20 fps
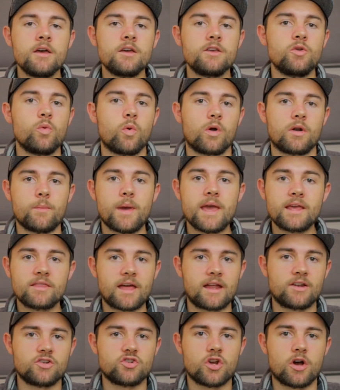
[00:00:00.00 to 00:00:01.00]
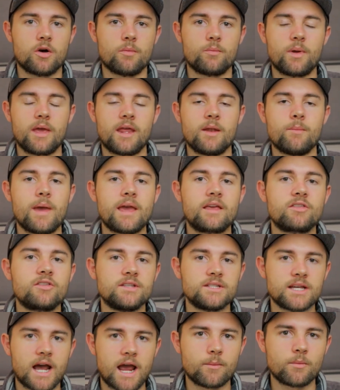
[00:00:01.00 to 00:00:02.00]
you want to make that jump and make the
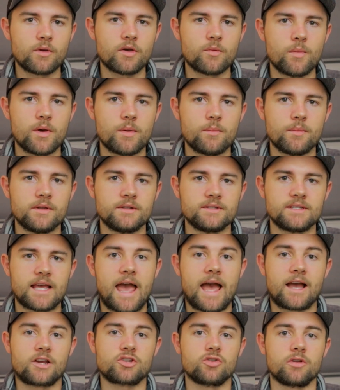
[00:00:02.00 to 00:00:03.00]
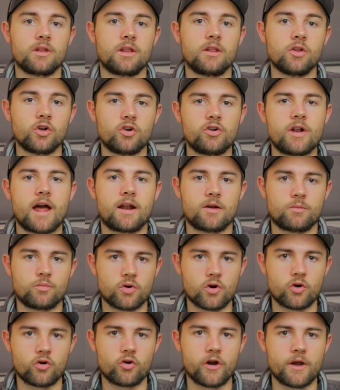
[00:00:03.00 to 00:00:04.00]
time commitment to actually learn how to
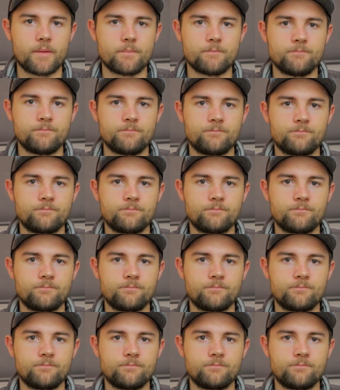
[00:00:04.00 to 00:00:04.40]
program.